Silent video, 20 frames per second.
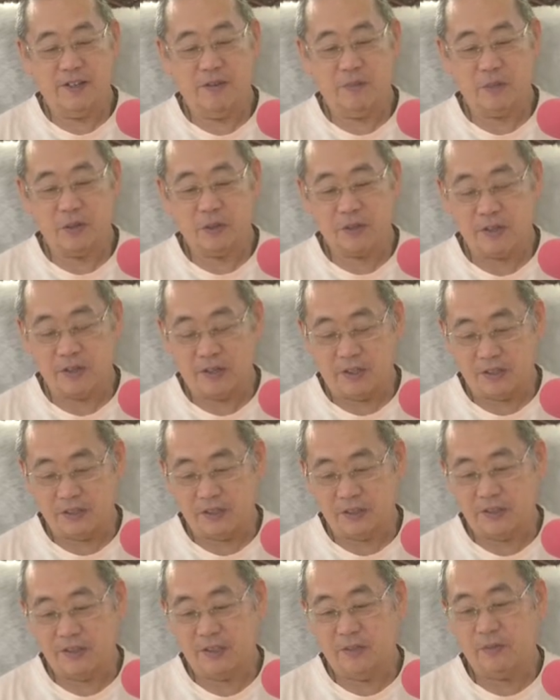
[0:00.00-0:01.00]

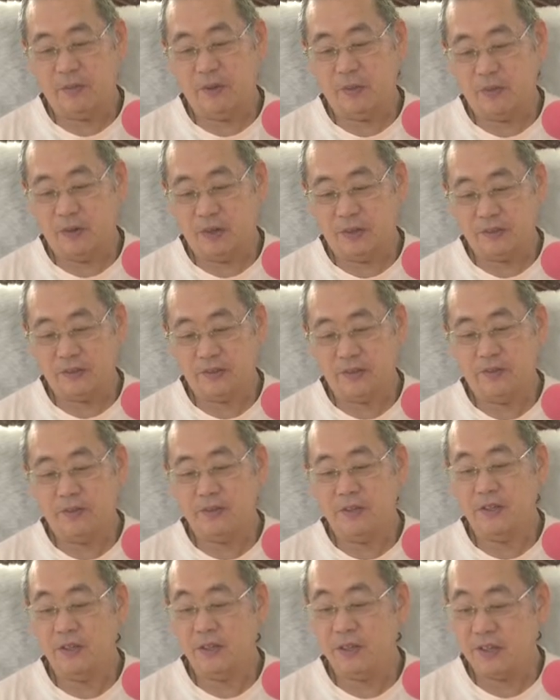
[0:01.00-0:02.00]
because we want to
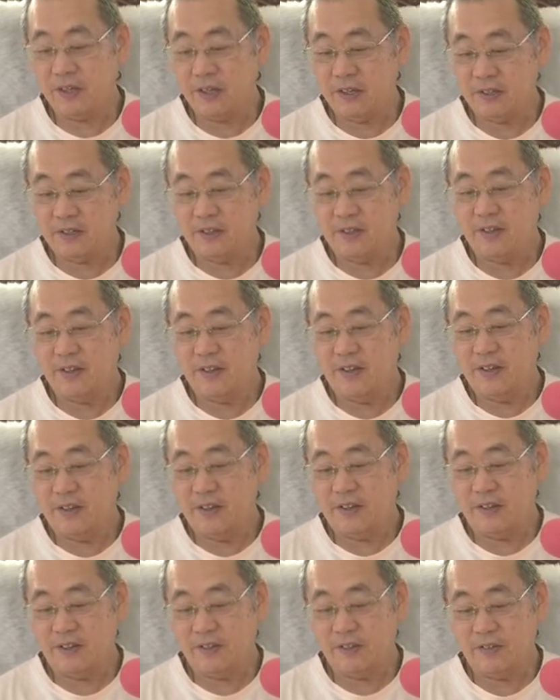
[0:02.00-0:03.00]
negate
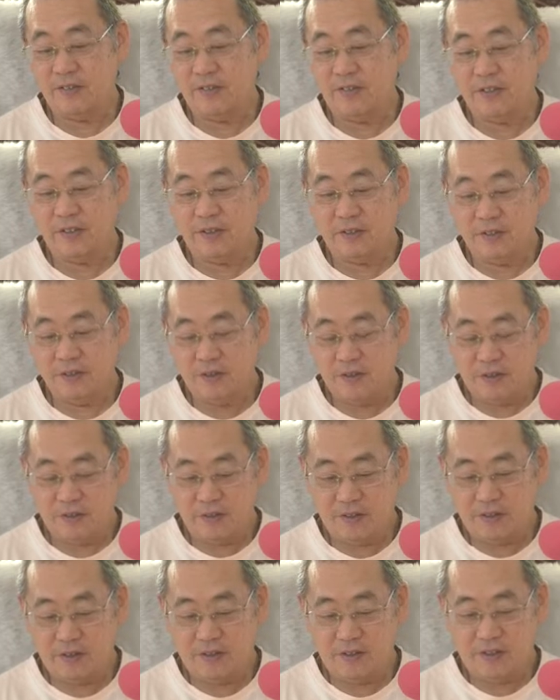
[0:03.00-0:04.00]
all of the
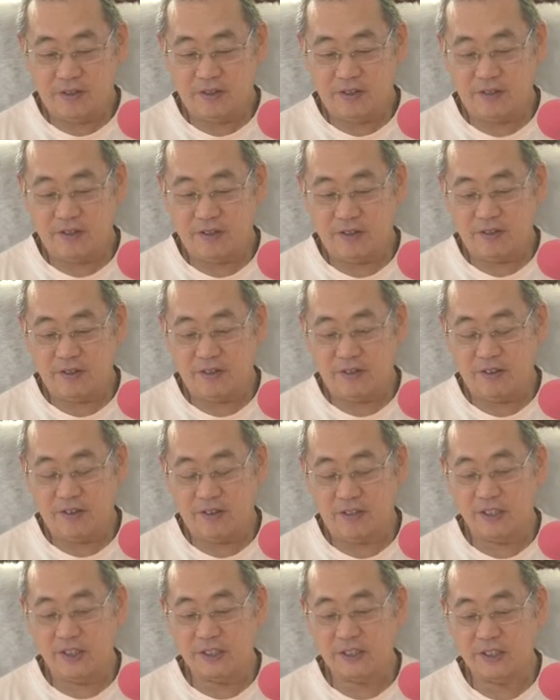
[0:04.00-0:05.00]

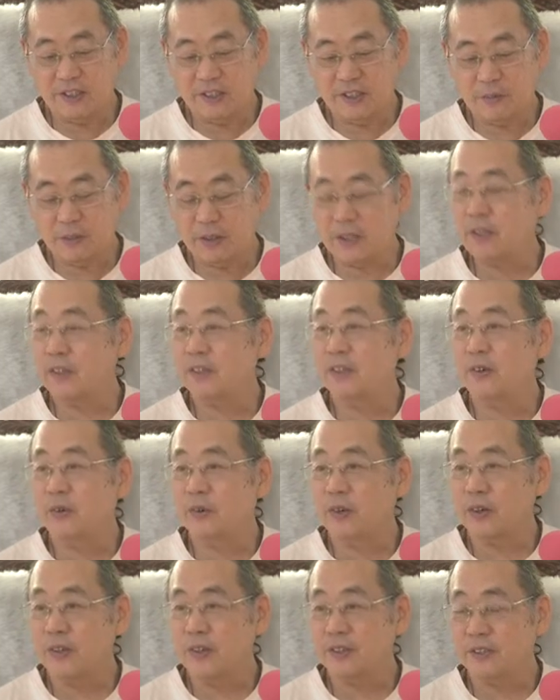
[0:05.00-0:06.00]
things in the material
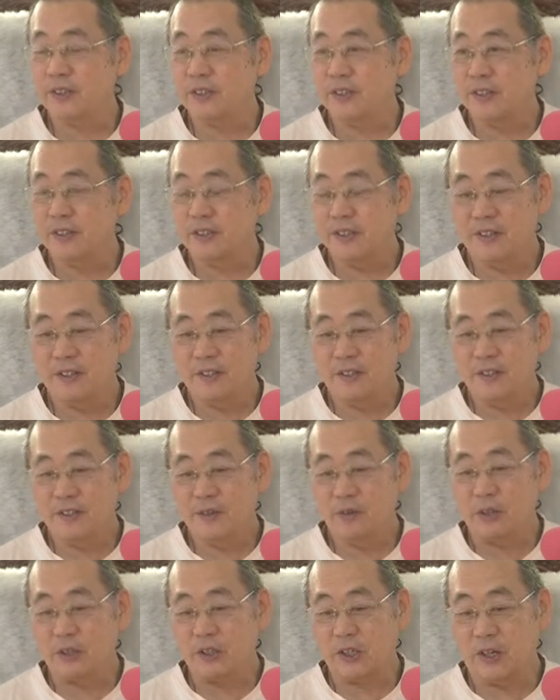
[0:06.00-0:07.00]
world
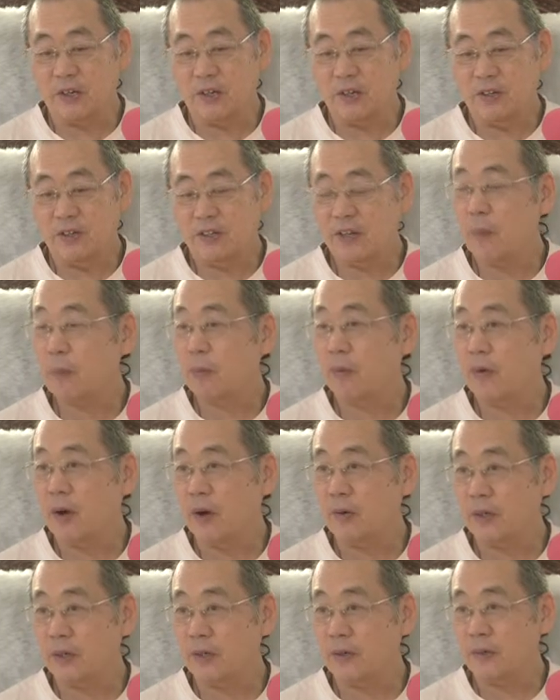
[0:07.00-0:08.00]
which are temporary.